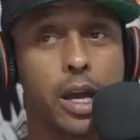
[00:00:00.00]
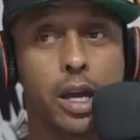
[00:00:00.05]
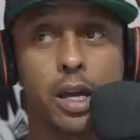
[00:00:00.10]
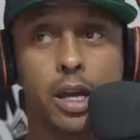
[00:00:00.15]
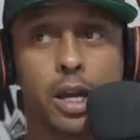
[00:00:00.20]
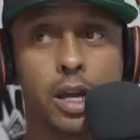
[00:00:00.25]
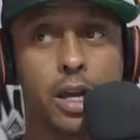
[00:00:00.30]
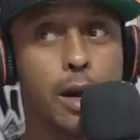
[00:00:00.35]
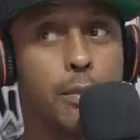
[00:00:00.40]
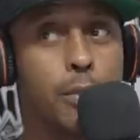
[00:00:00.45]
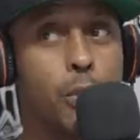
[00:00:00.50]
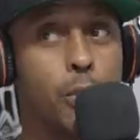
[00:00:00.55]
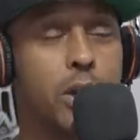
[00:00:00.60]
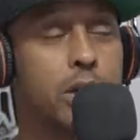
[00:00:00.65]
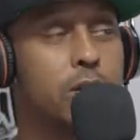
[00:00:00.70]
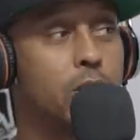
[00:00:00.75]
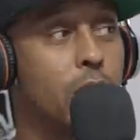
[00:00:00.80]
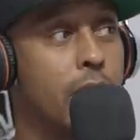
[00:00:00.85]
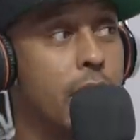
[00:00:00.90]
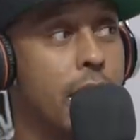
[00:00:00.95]
a couple
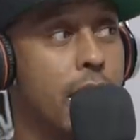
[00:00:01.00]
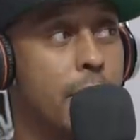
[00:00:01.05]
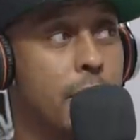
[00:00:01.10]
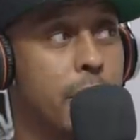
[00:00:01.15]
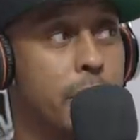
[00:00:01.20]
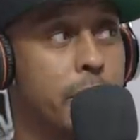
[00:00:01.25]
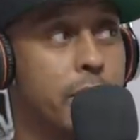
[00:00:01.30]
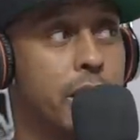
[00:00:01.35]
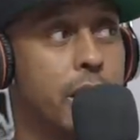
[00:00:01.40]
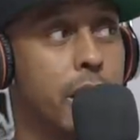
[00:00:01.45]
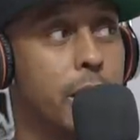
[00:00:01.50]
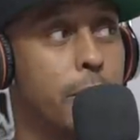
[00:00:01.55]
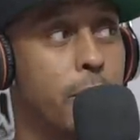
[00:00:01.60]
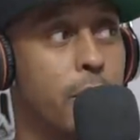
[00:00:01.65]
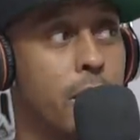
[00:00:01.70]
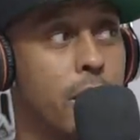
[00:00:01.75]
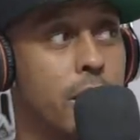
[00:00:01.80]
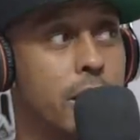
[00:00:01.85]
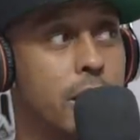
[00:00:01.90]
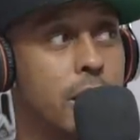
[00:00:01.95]
weeks ago I had my b day
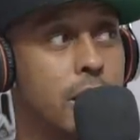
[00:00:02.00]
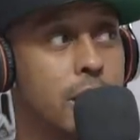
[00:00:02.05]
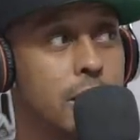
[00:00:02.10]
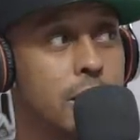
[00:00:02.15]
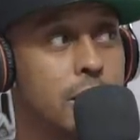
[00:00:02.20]
party.